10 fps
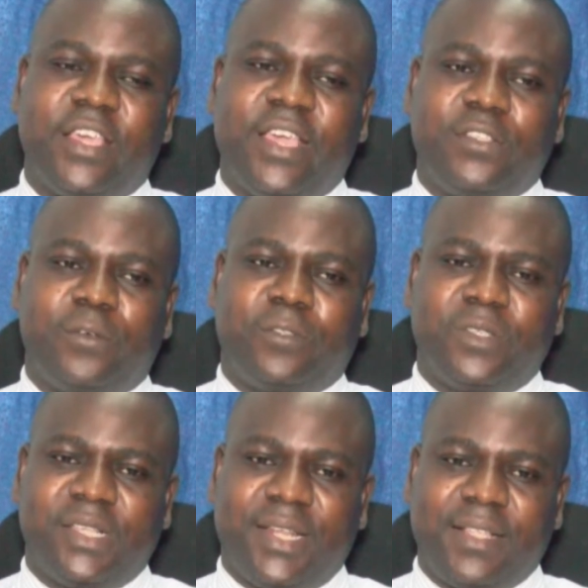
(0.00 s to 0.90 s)
case of
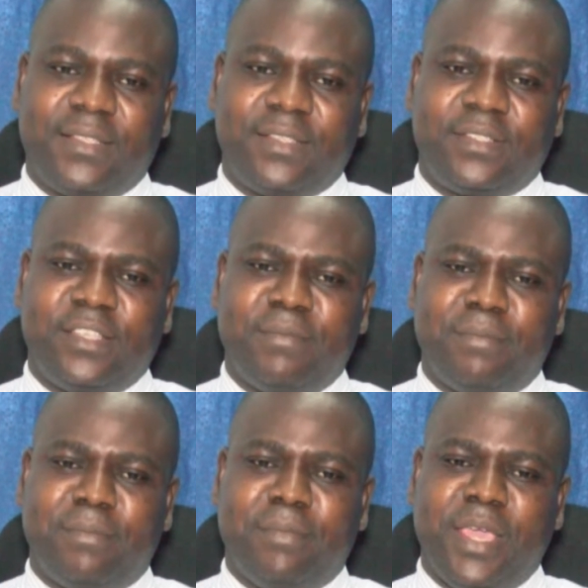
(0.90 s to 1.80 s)
tonsillitis, the
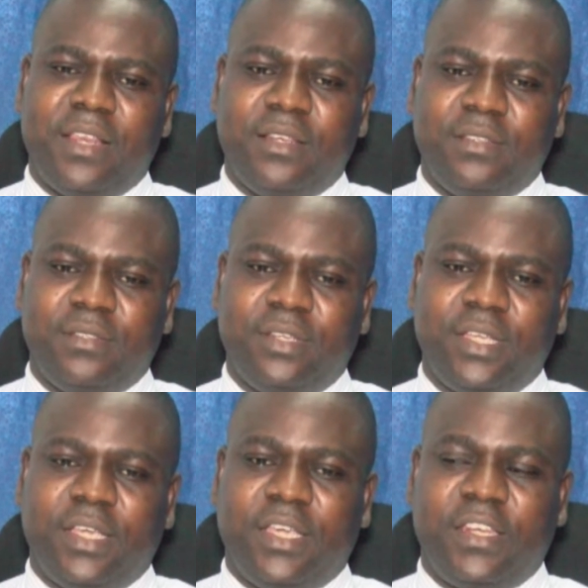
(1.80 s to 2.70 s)
main
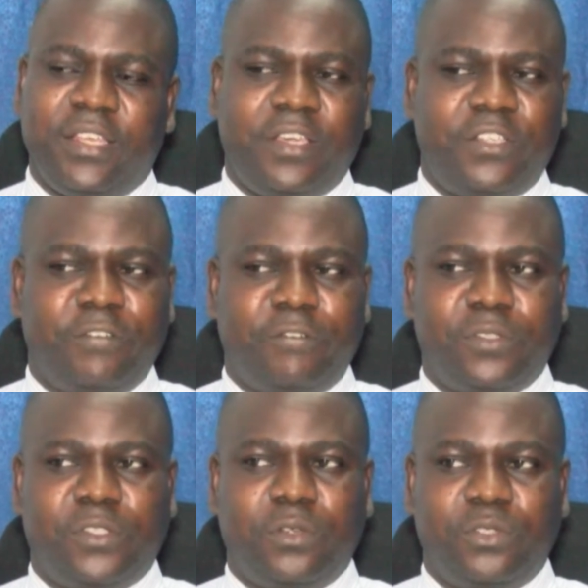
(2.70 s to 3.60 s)
indication for
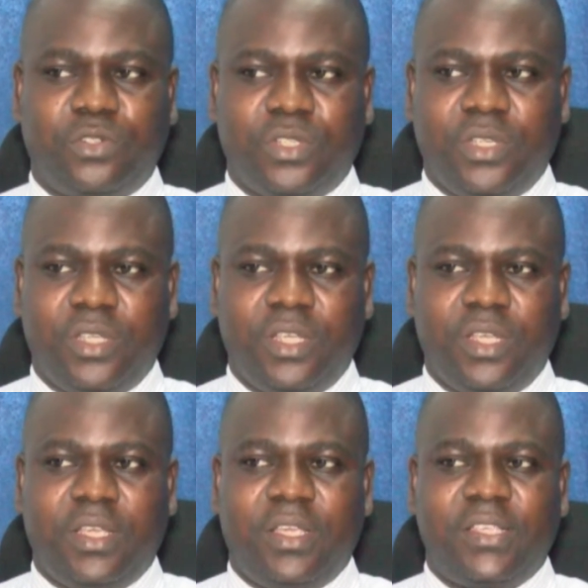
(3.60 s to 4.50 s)
surgery
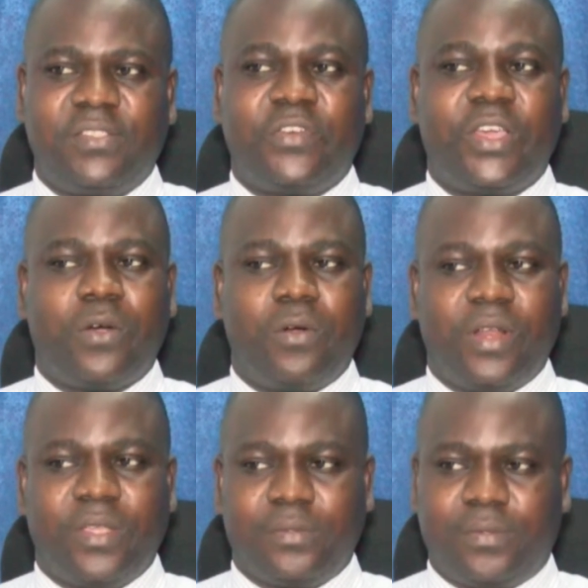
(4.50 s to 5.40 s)
is
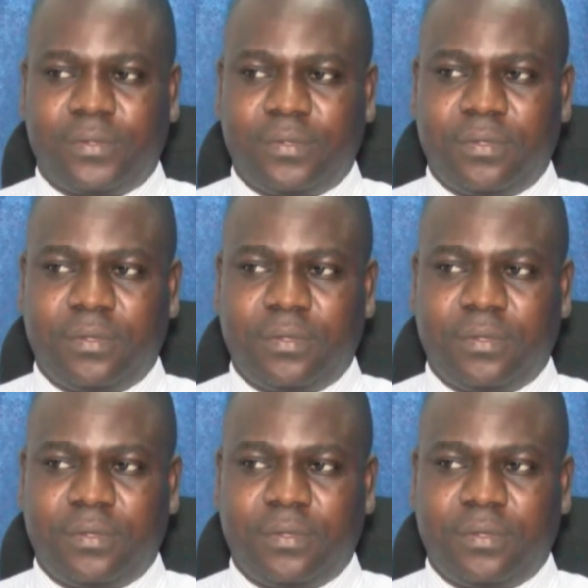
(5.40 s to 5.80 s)
recurrence.